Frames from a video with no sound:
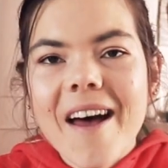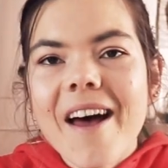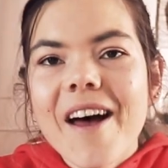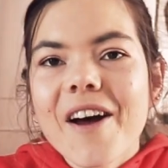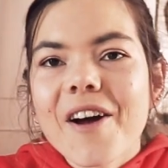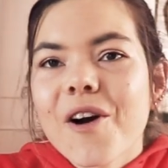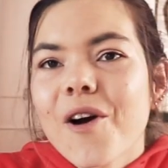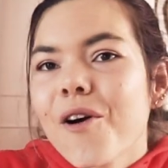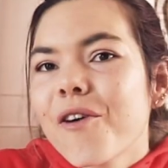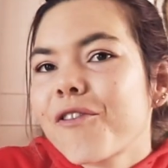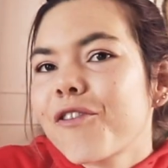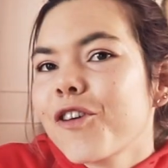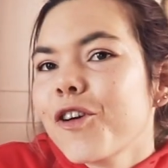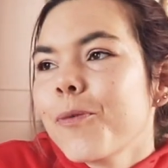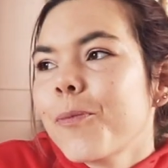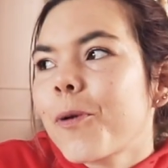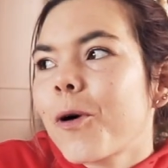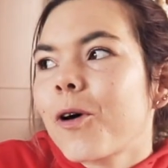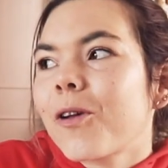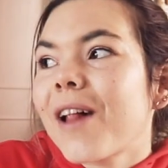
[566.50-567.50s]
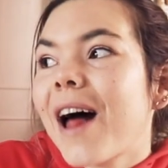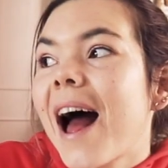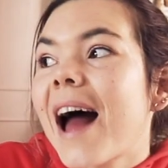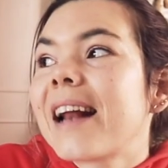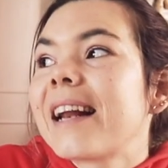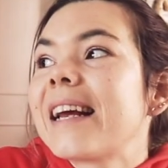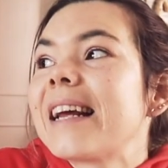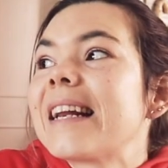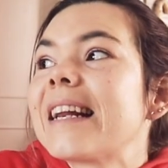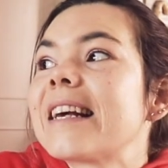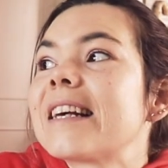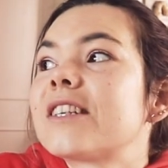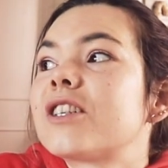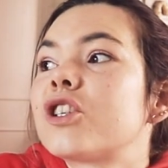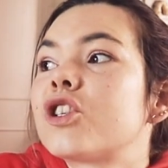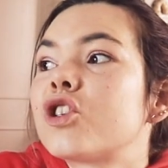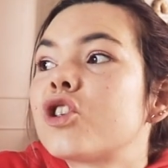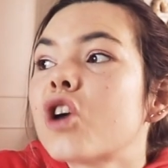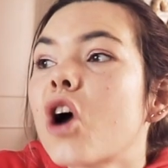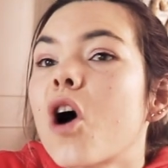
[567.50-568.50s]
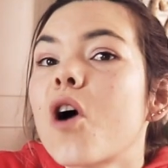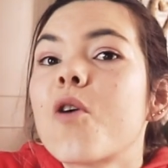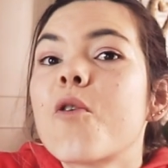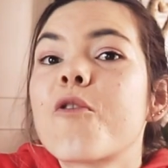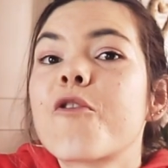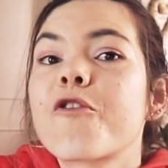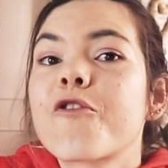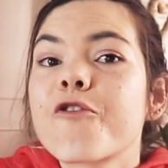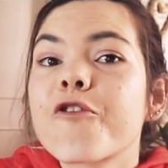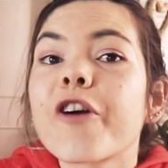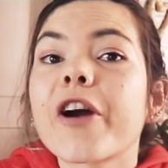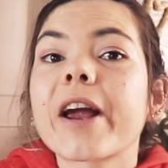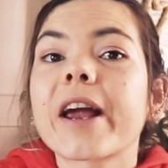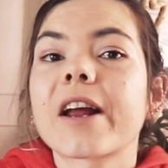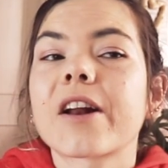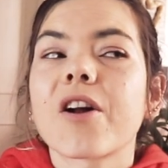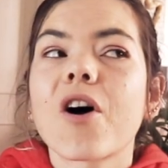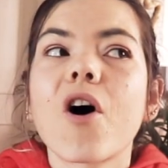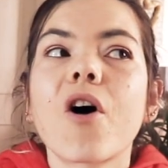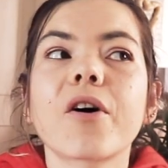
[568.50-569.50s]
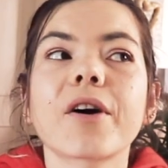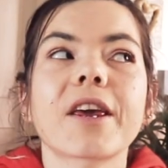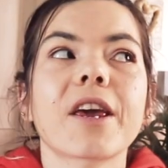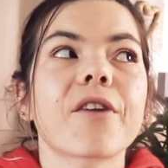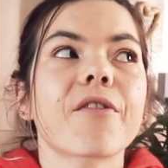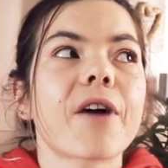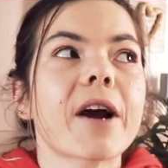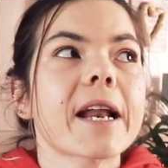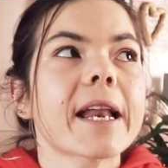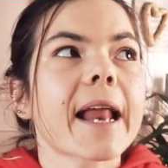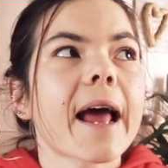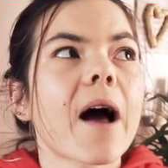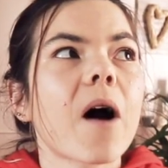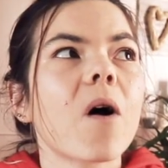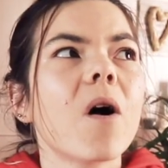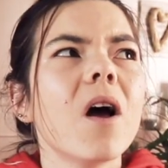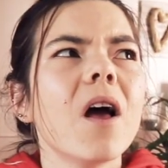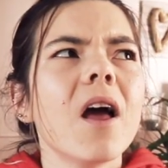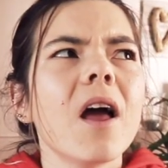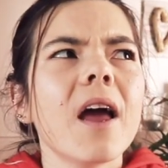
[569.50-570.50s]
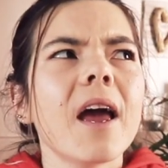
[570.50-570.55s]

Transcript: ergo bowl, and it is so freaking hot here right now